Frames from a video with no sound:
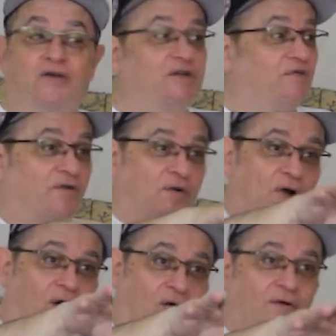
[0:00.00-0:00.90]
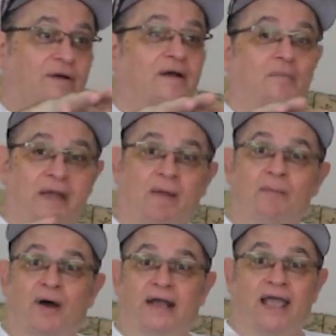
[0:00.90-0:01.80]
I was in the front row. Me and
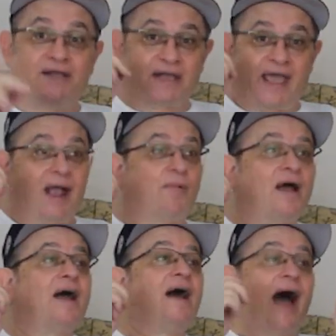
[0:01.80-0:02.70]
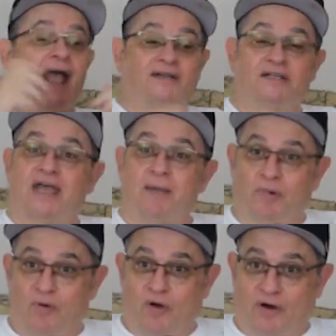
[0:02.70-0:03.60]
my buddy. He had the camera. I had the tape
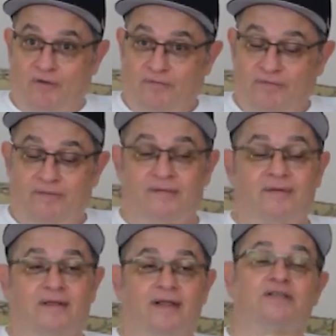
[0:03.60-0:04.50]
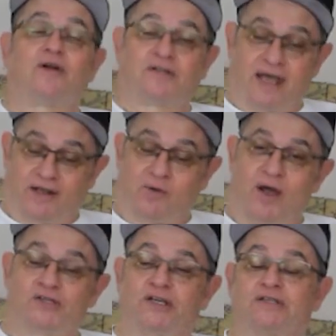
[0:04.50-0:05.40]
recorder. And he started taking
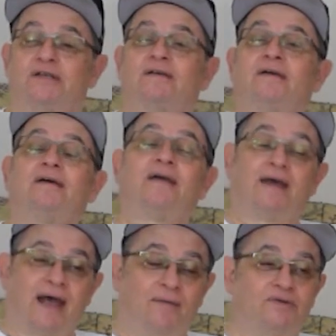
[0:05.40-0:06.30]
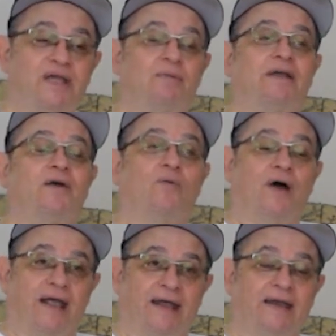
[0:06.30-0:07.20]
questions. And I was able to get
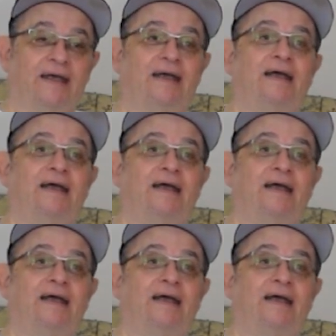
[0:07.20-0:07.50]
one in.